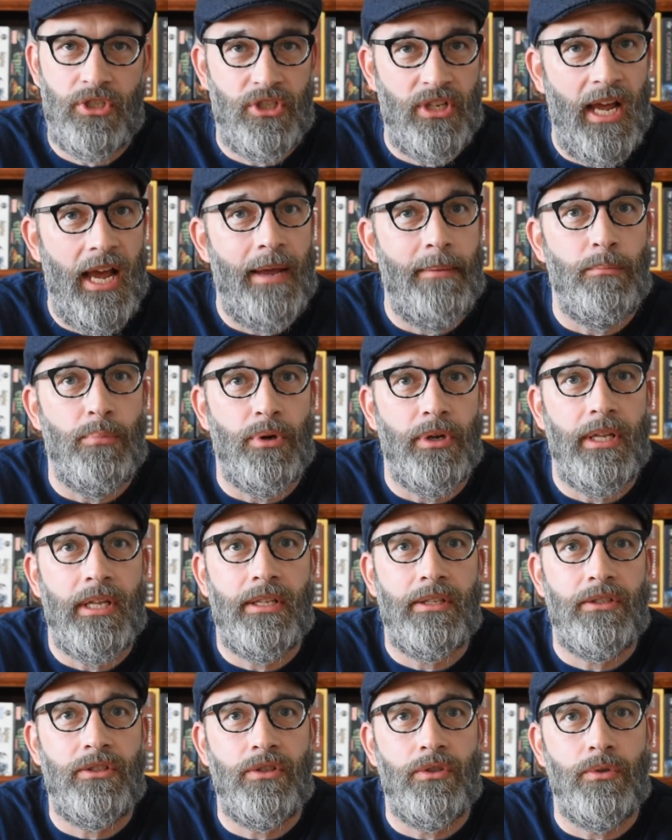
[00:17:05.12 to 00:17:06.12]
time put
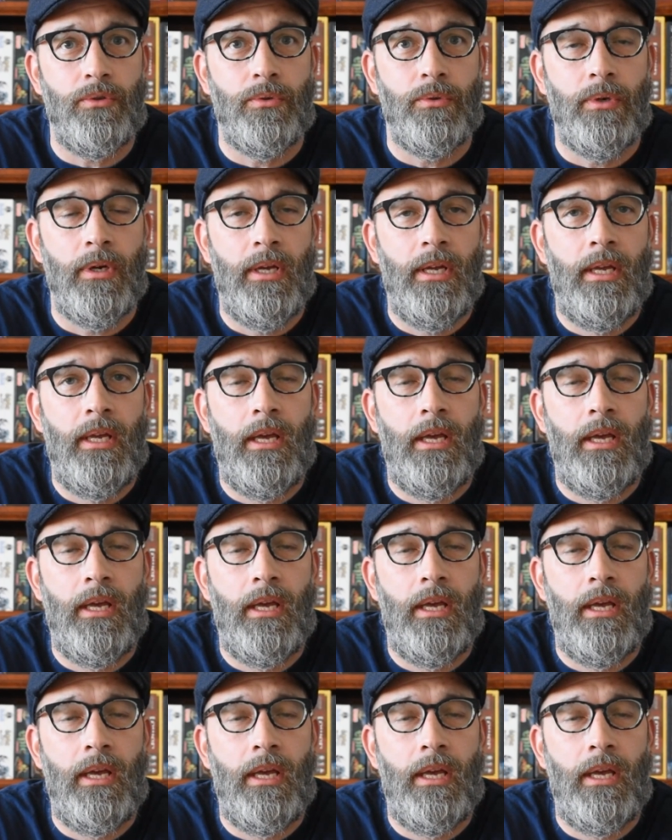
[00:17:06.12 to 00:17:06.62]
into